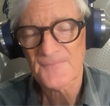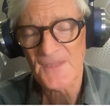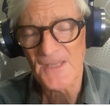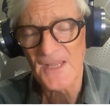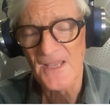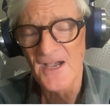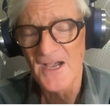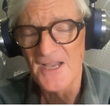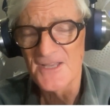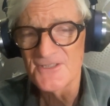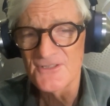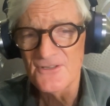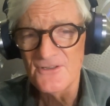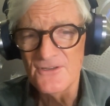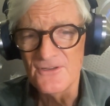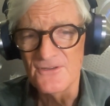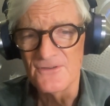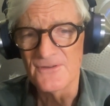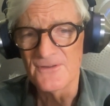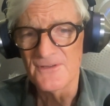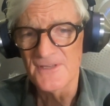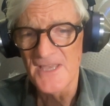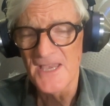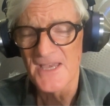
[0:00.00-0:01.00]
I
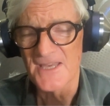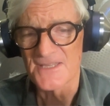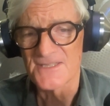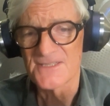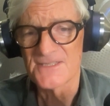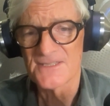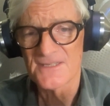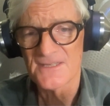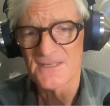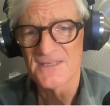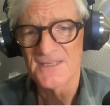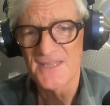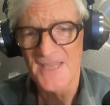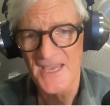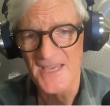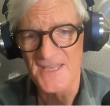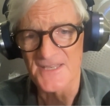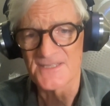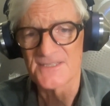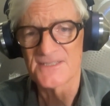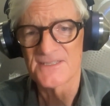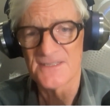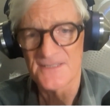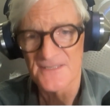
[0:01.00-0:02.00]
do, yes.
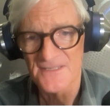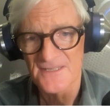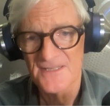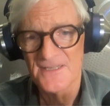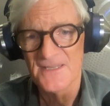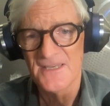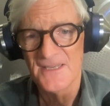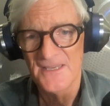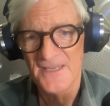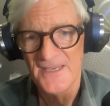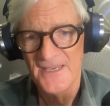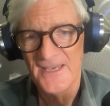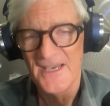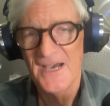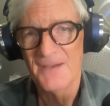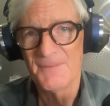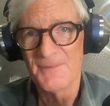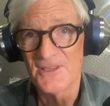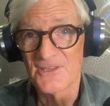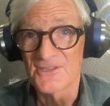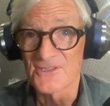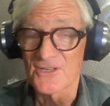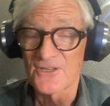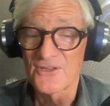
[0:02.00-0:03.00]
I
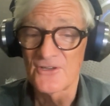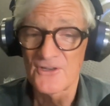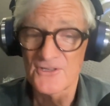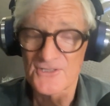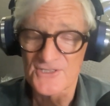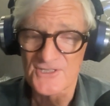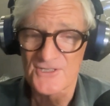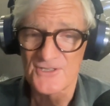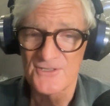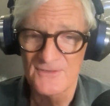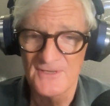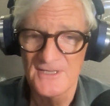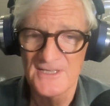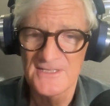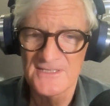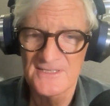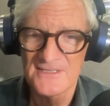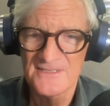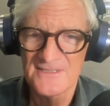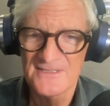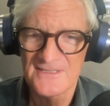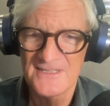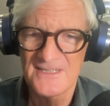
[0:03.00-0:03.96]
mean, there's a cost to it.